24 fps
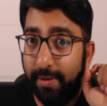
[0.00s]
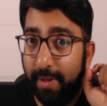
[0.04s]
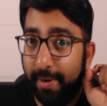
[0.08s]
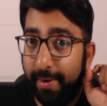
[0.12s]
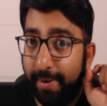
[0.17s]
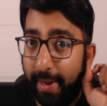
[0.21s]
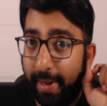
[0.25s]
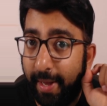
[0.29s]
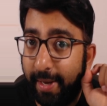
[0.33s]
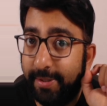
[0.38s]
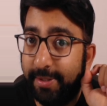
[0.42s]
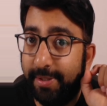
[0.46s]
The
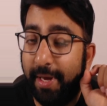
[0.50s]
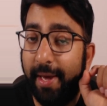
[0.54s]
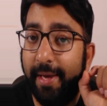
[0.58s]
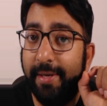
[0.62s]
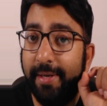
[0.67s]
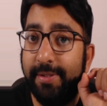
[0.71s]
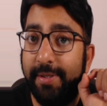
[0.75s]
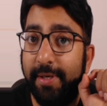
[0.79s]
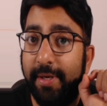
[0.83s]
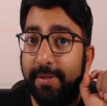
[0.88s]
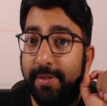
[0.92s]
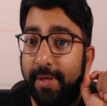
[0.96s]
next
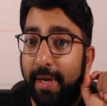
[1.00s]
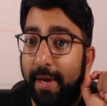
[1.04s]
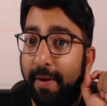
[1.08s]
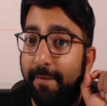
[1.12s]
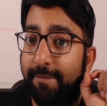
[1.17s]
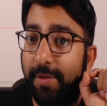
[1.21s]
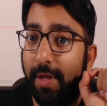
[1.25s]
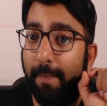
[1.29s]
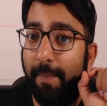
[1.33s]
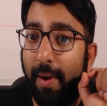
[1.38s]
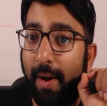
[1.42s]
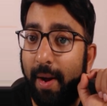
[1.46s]
case is
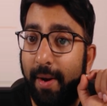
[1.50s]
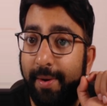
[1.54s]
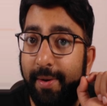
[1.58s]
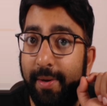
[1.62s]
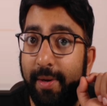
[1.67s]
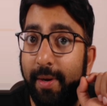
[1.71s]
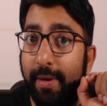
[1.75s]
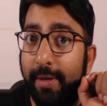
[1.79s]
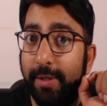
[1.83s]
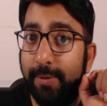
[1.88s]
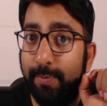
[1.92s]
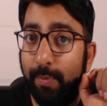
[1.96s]
if the
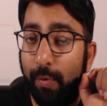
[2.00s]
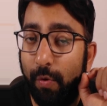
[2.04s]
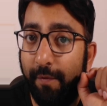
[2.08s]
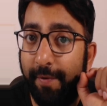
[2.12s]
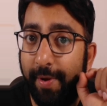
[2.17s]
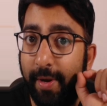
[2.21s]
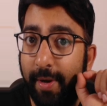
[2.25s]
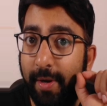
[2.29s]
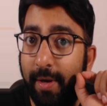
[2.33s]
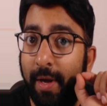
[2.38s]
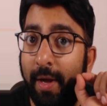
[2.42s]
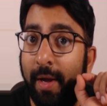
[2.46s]
particle is
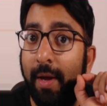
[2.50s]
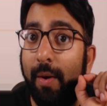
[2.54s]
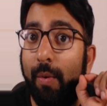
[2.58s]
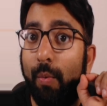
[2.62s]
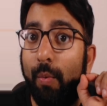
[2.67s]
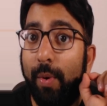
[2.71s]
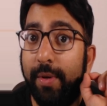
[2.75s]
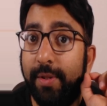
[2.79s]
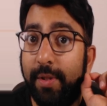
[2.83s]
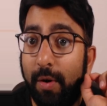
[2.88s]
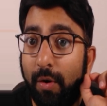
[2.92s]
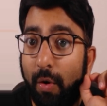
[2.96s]
moving
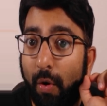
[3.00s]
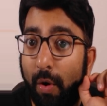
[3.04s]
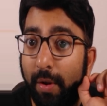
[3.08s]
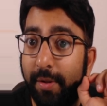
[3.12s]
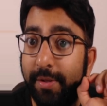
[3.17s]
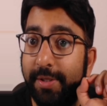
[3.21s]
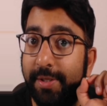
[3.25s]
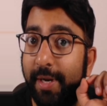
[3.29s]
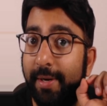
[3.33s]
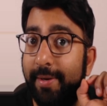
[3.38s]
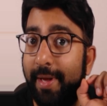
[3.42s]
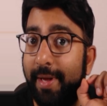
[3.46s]
with a
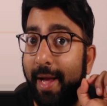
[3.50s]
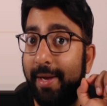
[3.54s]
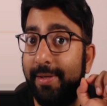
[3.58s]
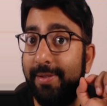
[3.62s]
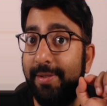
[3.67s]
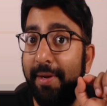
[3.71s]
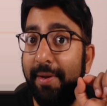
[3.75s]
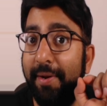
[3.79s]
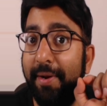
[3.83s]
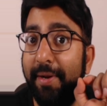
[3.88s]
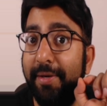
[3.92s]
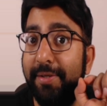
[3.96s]
constant
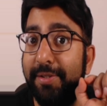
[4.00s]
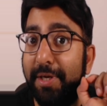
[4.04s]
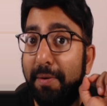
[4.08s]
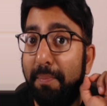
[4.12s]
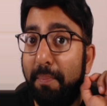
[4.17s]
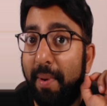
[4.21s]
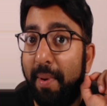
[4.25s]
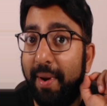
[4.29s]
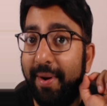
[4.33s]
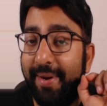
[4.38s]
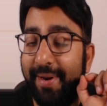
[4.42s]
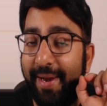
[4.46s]

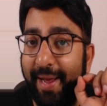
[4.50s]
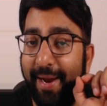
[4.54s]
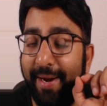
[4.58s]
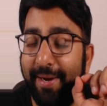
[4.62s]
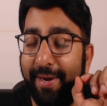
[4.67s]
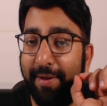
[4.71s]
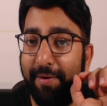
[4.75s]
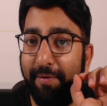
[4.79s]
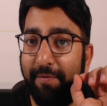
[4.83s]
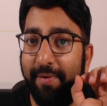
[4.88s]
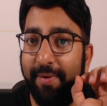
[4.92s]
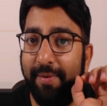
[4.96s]
acceleration but
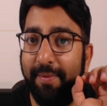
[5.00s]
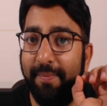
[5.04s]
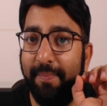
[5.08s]
negative.